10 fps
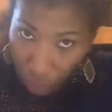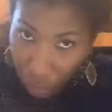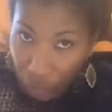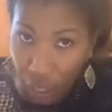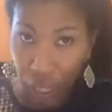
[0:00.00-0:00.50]

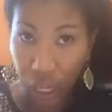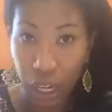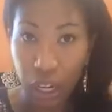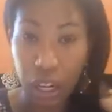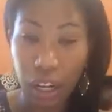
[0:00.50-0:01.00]

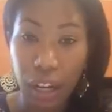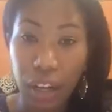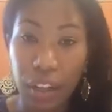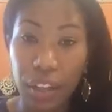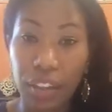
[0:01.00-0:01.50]
the
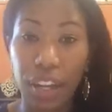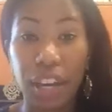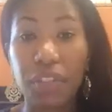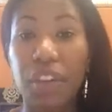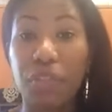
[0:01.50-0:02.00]
kind of the